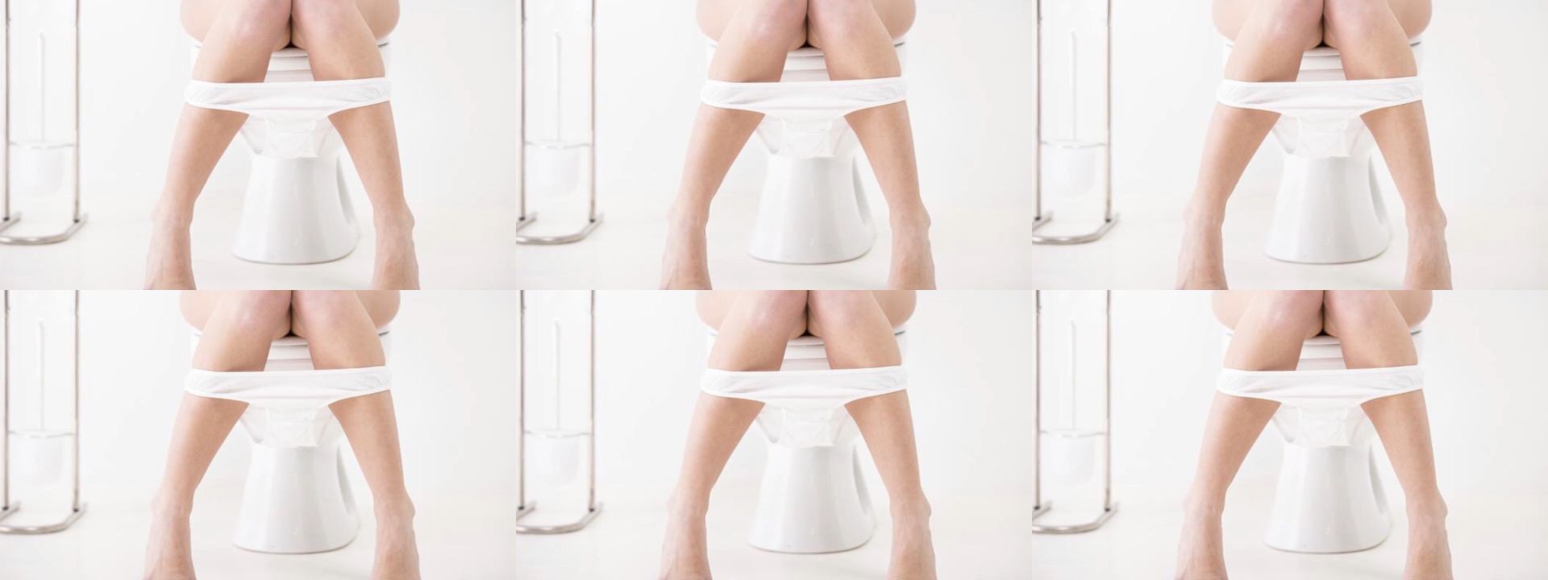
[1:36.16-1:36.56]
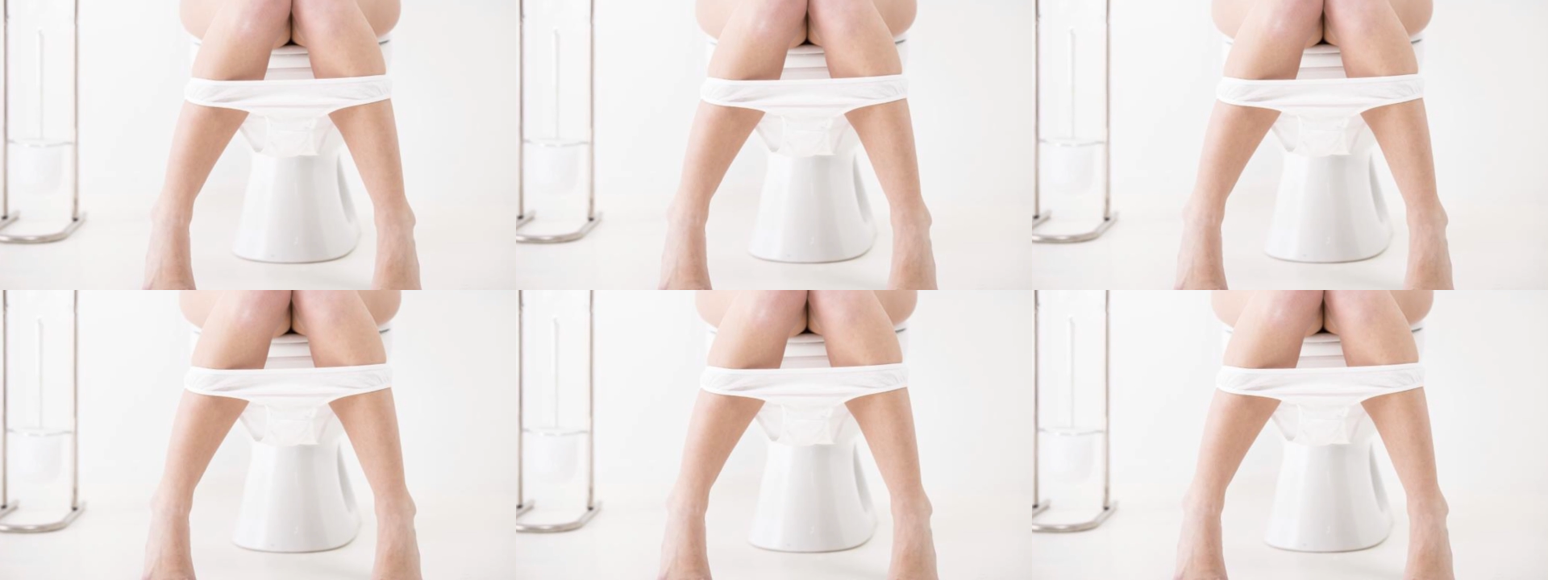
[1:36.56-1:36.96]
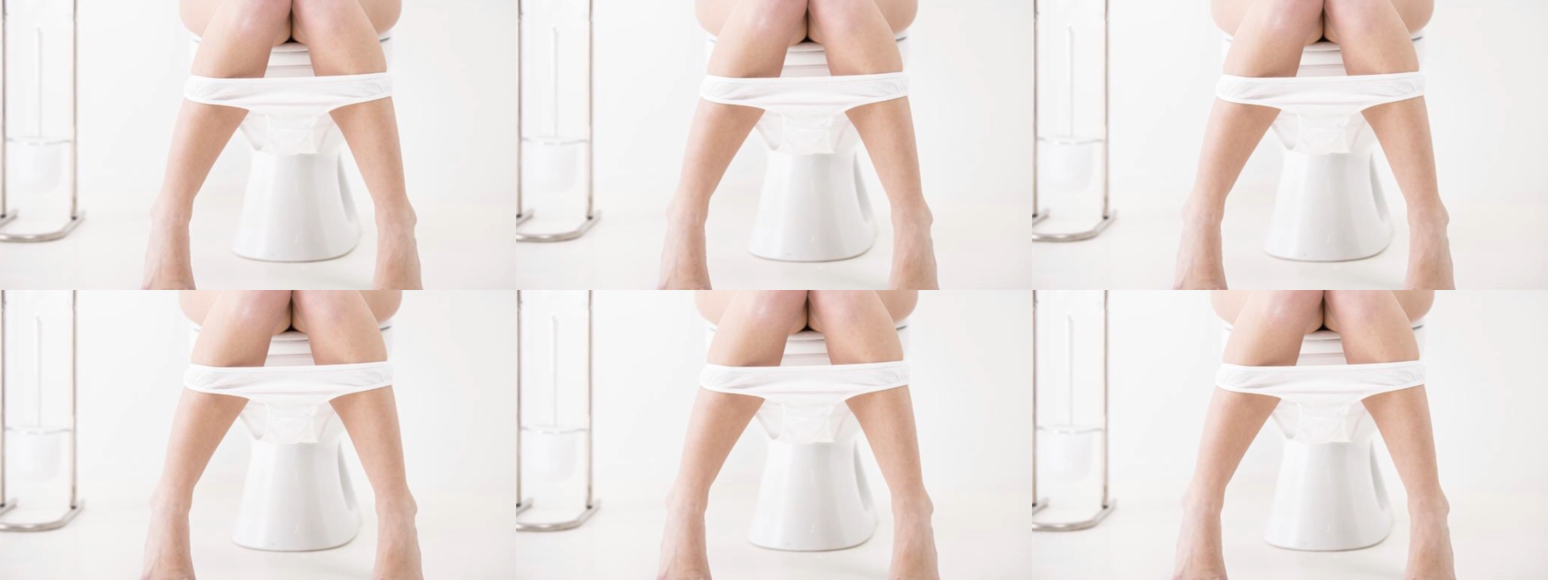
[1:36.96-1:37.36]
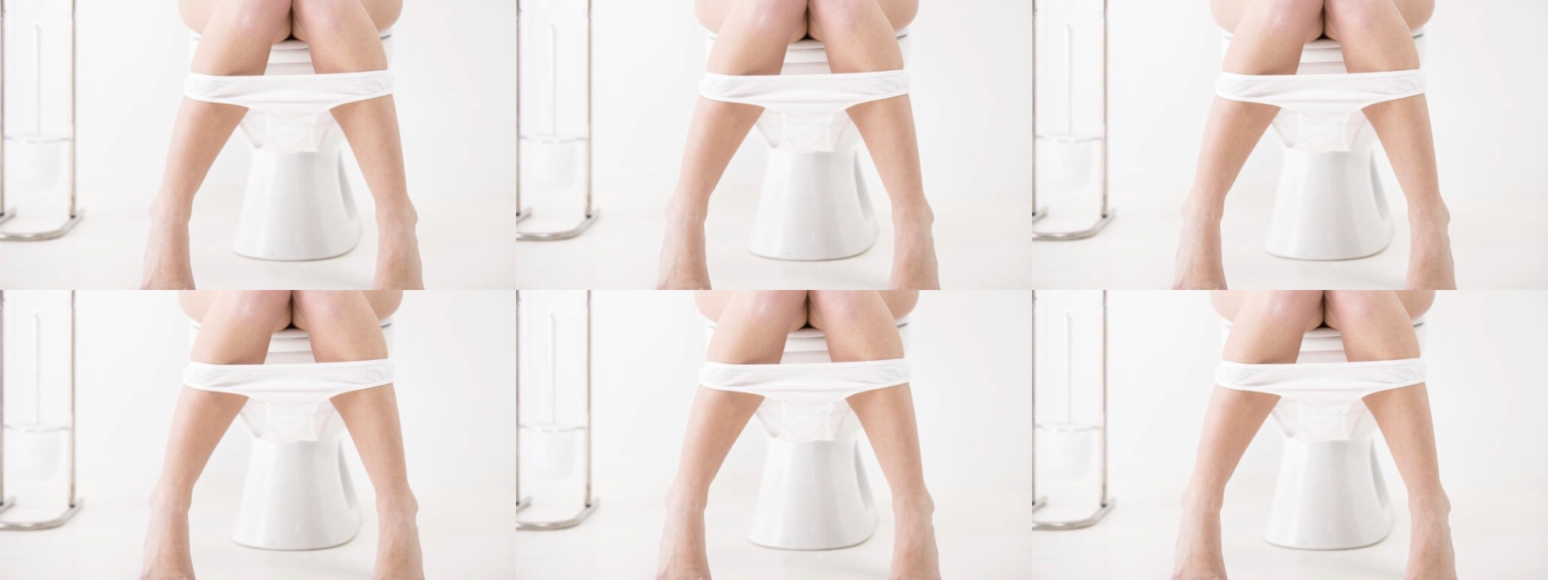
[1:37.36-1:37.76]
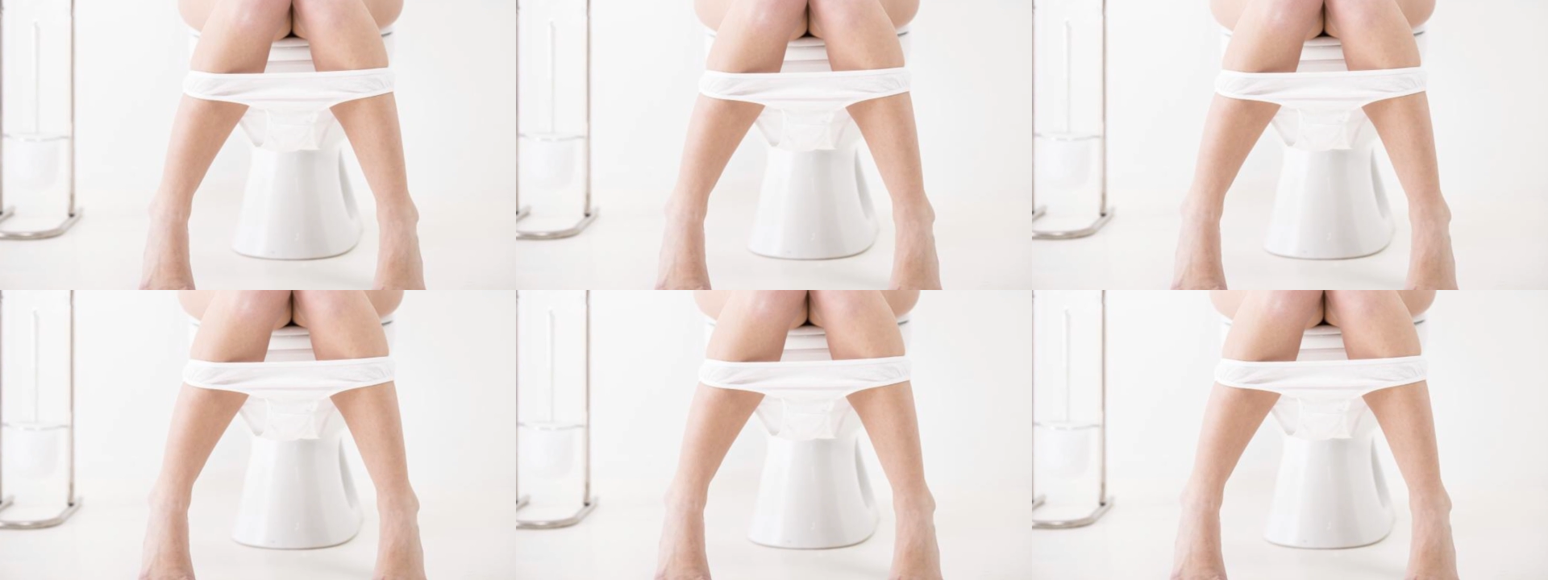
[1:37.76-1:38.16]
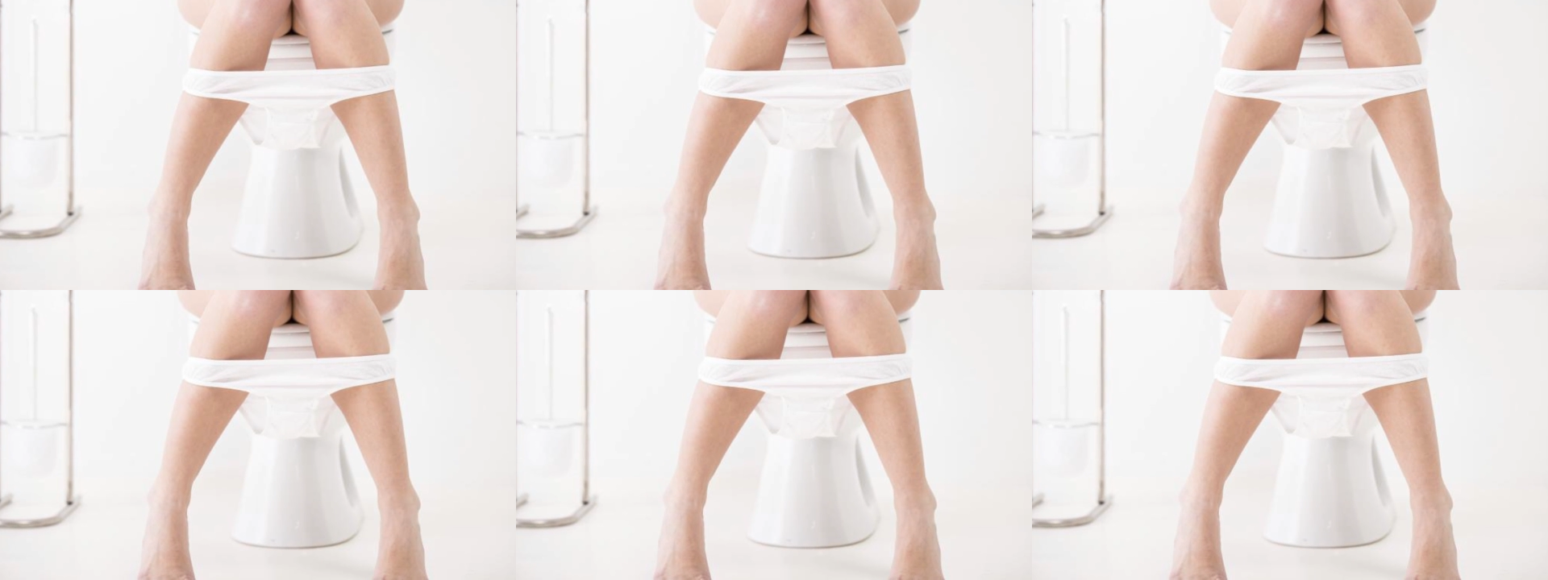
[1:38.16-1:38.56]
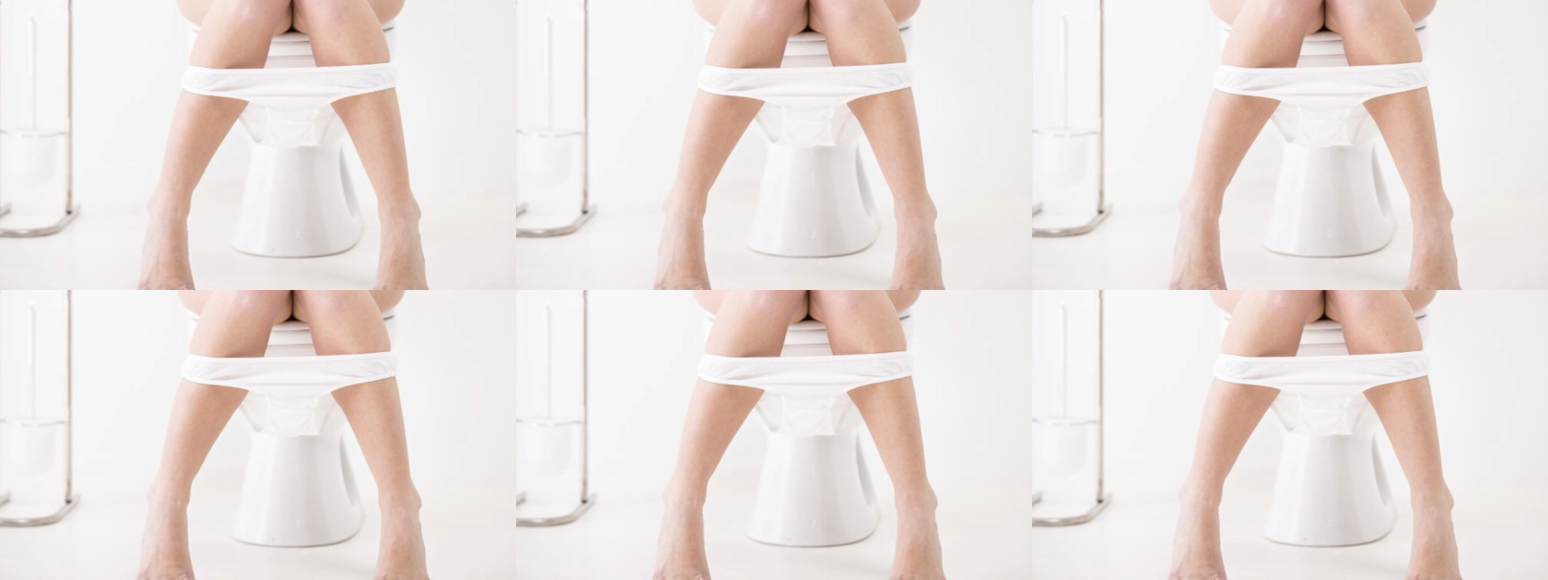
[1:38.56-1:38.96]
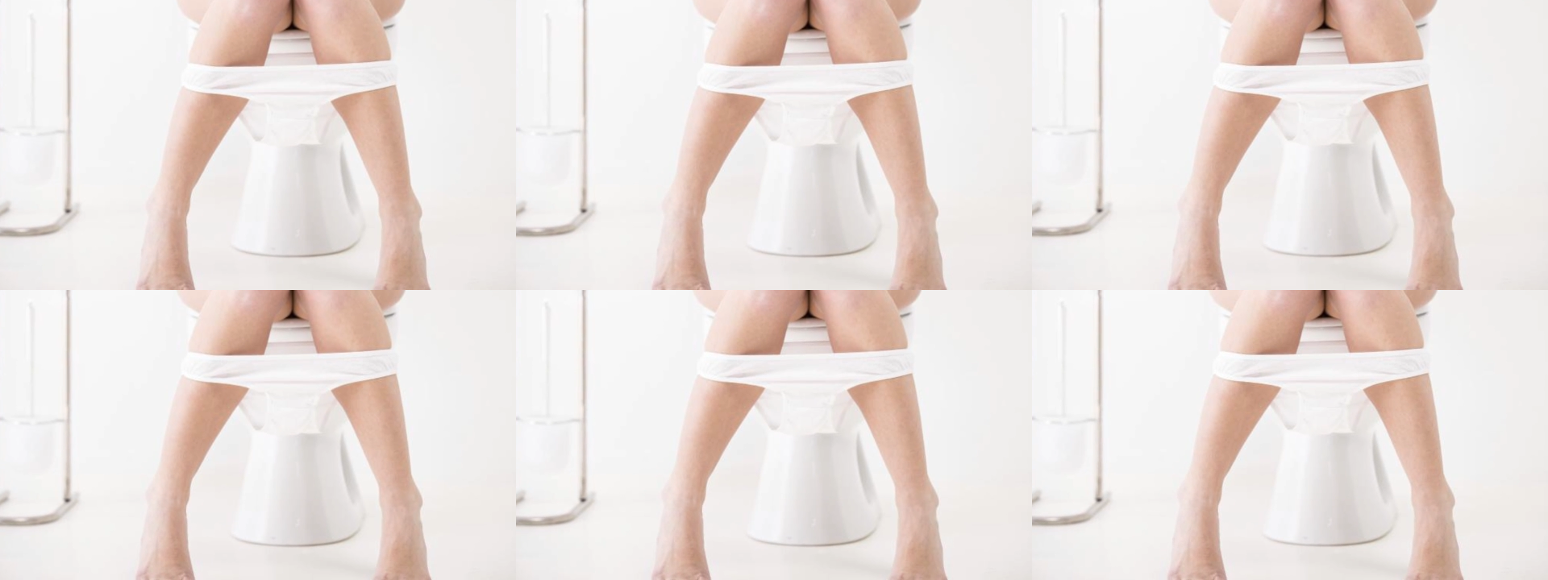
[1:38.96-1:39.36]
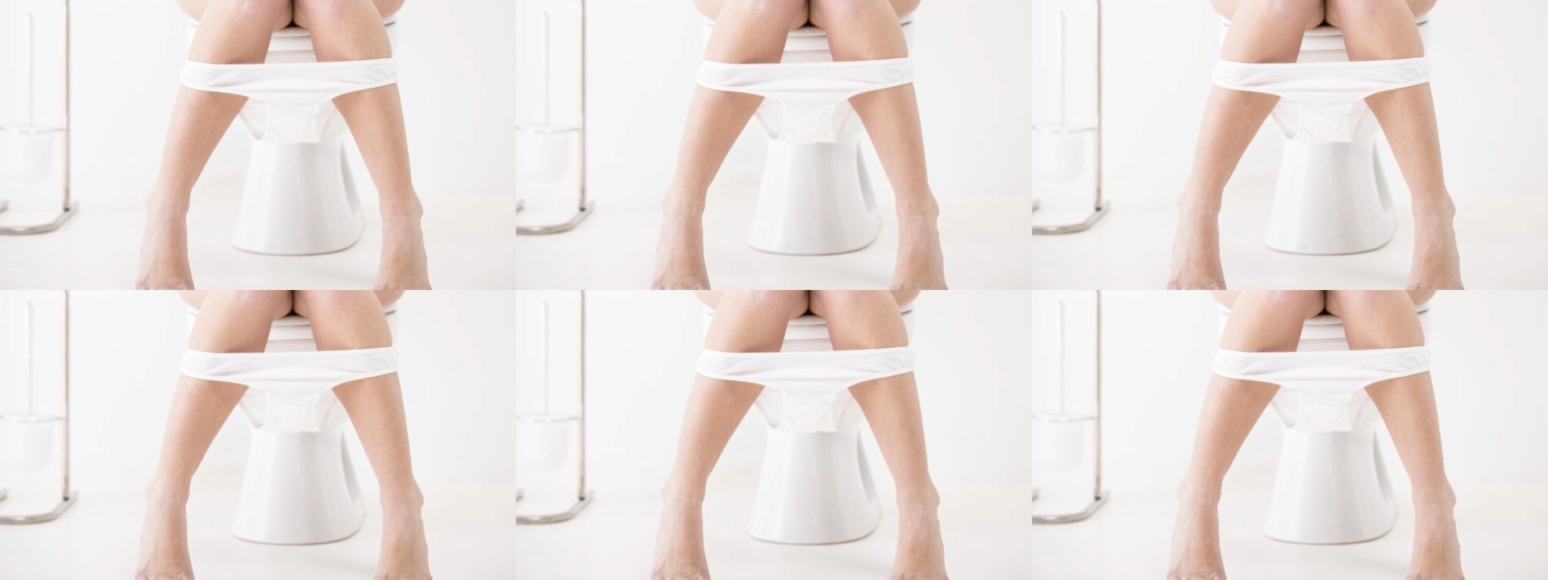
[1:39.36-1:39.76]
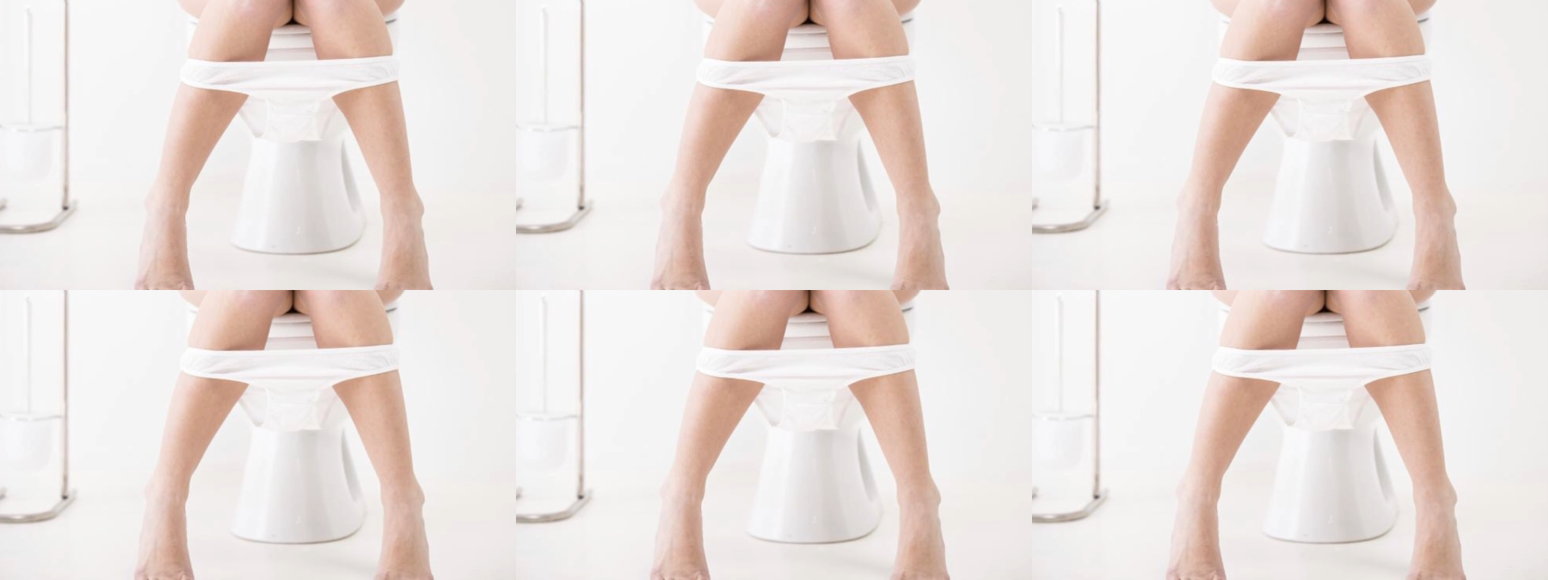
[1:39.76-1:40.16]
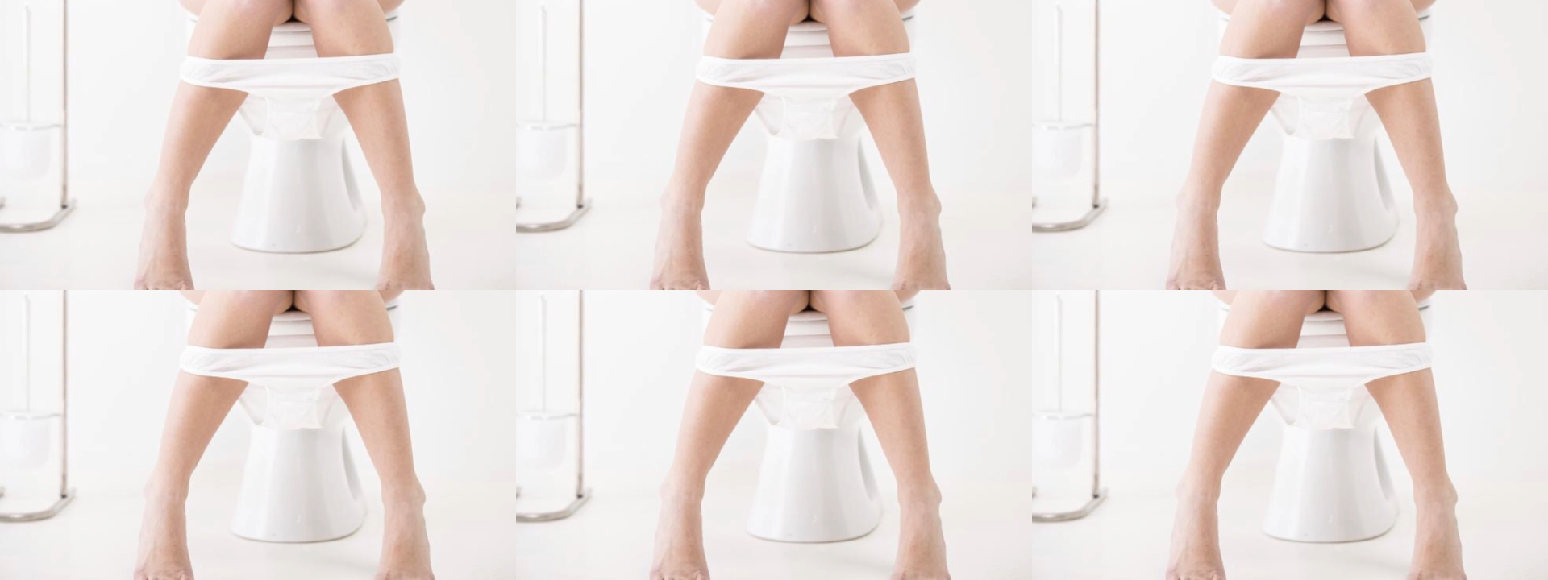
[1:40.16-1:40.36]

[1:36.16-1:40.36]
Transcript: Nobody's mouth can be seen.